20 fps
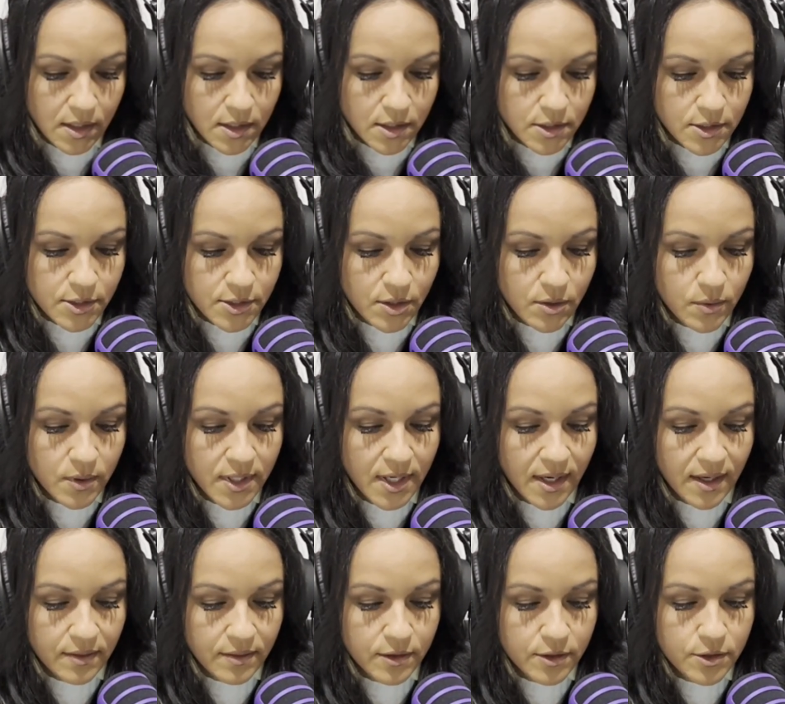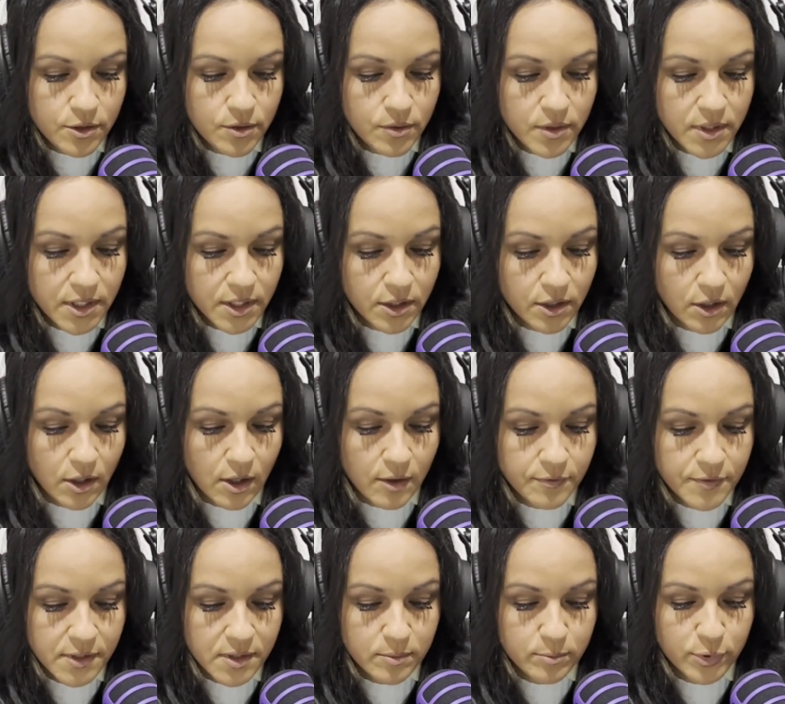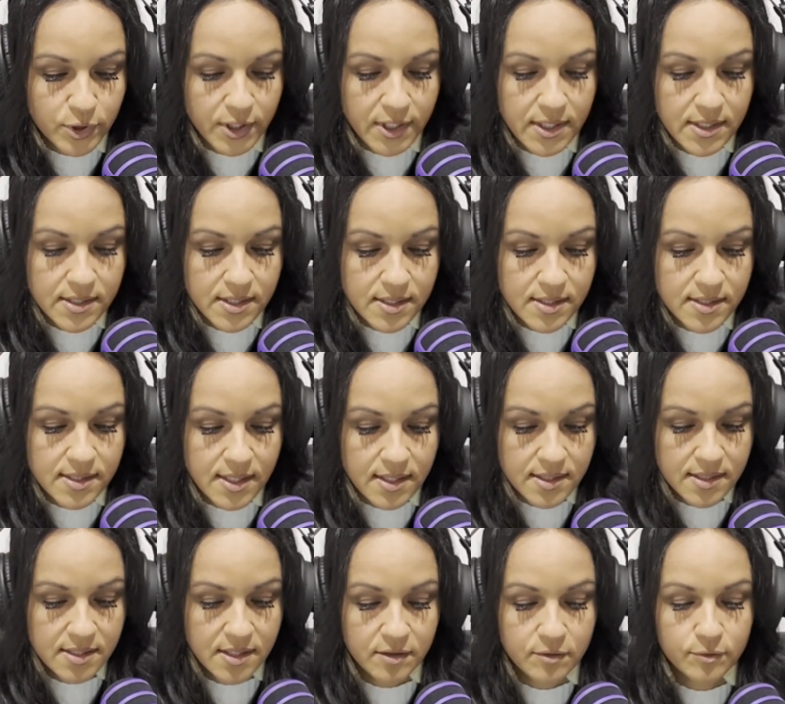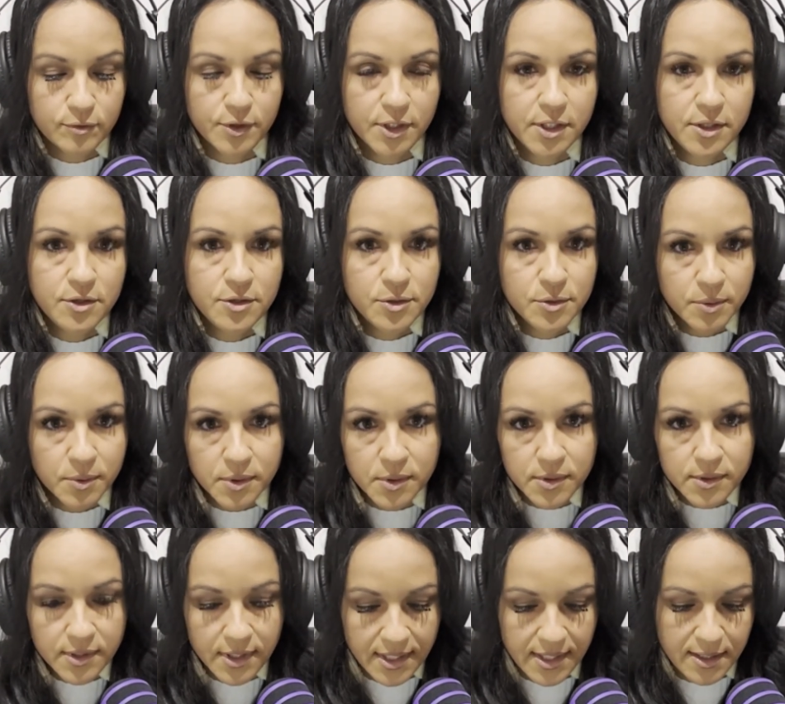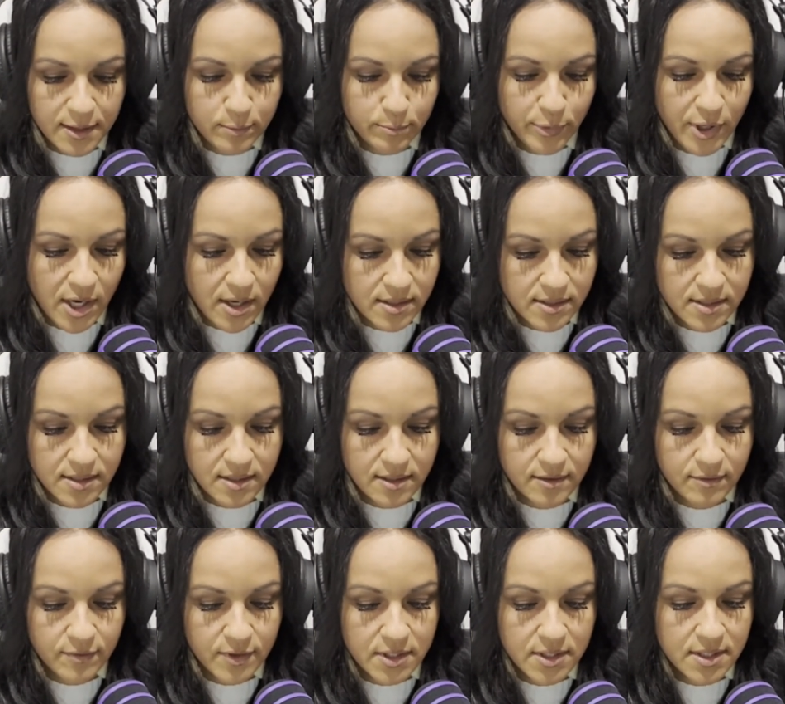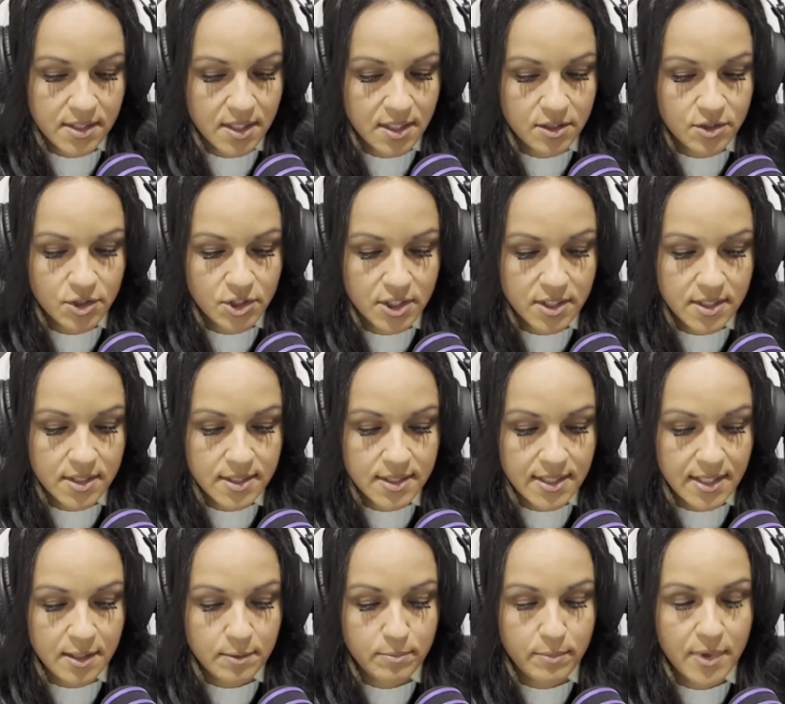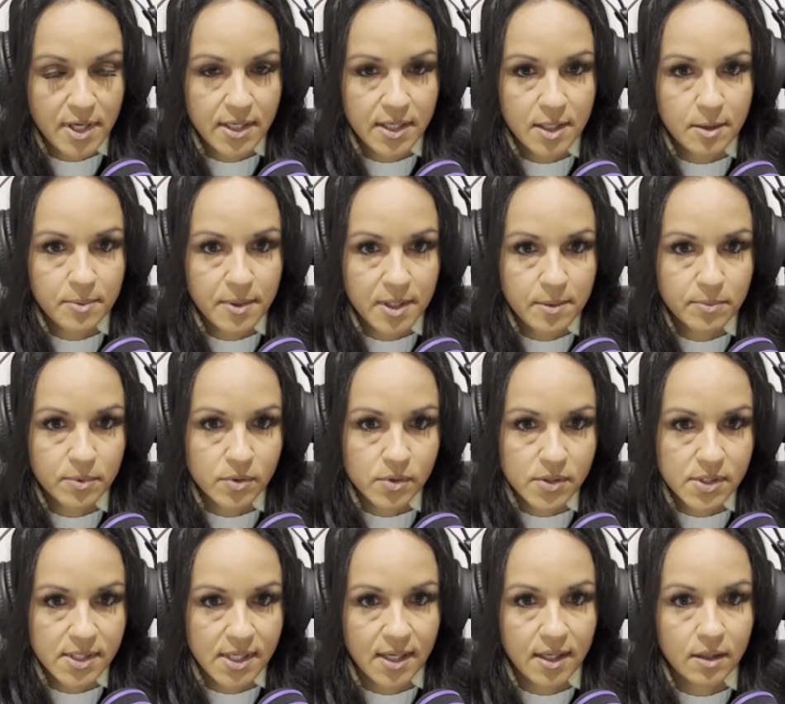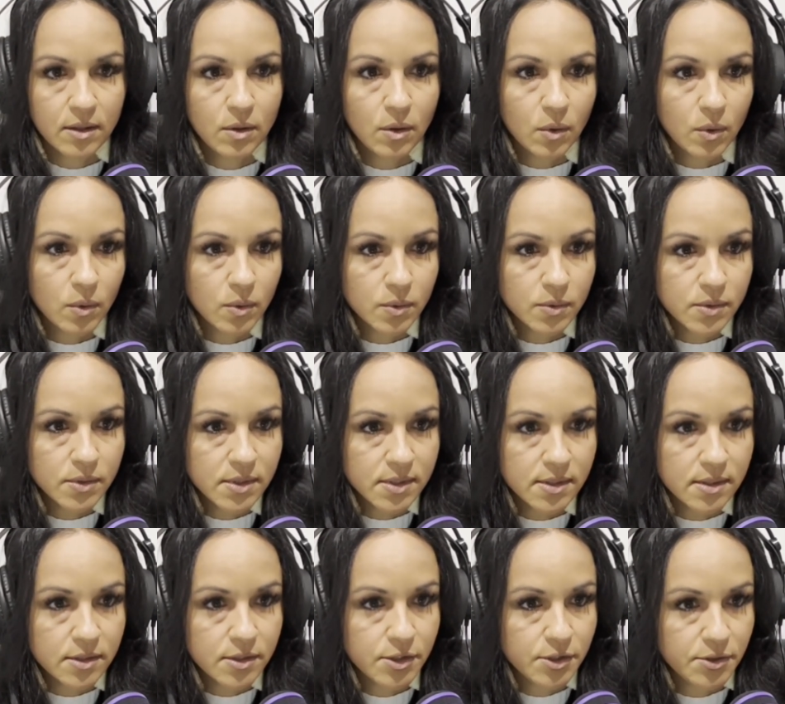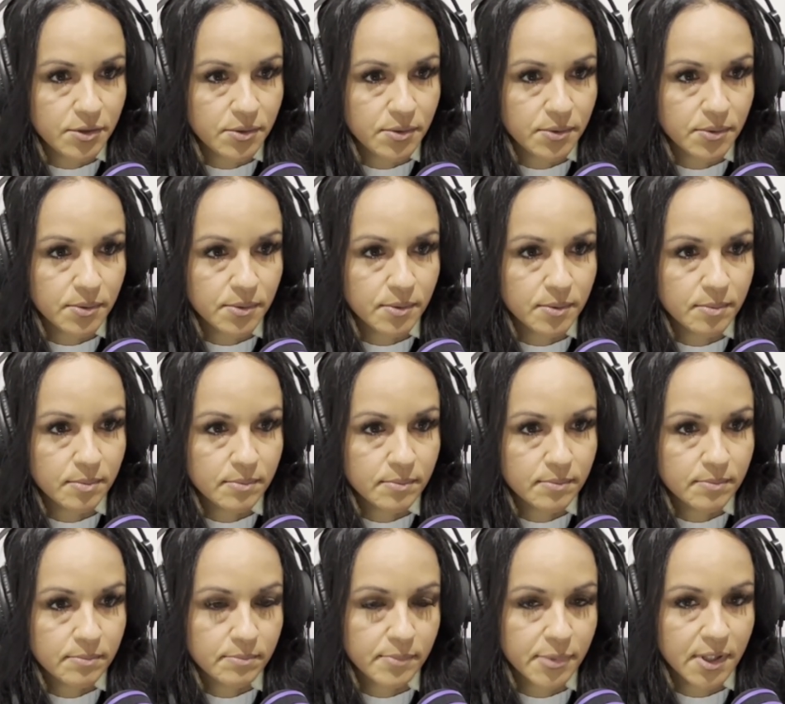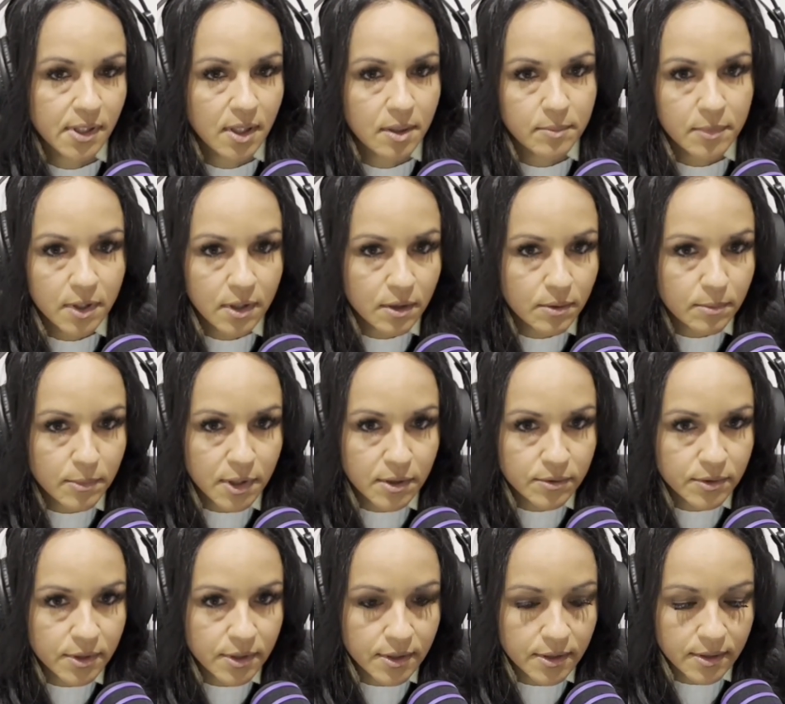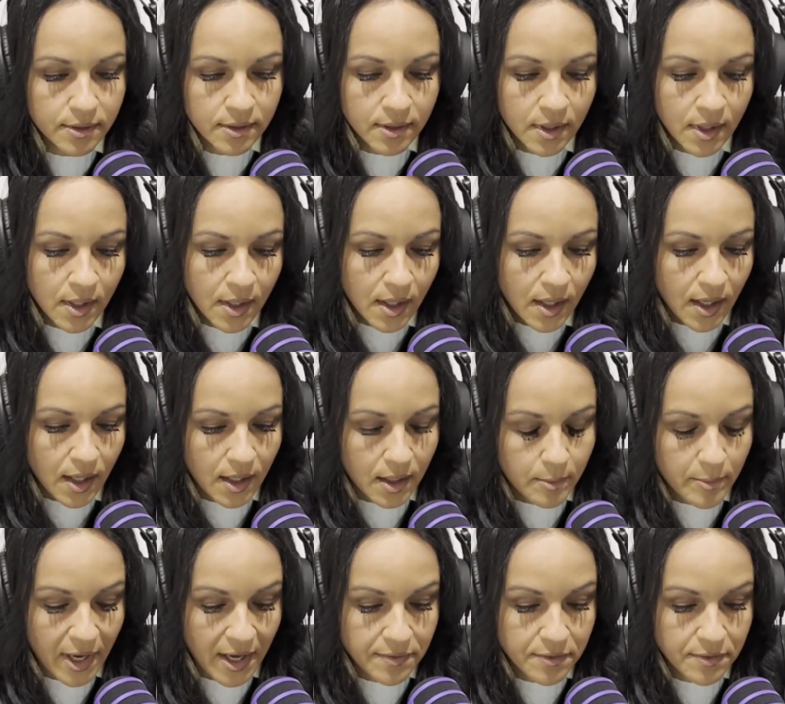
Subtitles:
So, yeah, the new year often brings a sense of renewal and positive intentions, and many people set goals to become a homeowner at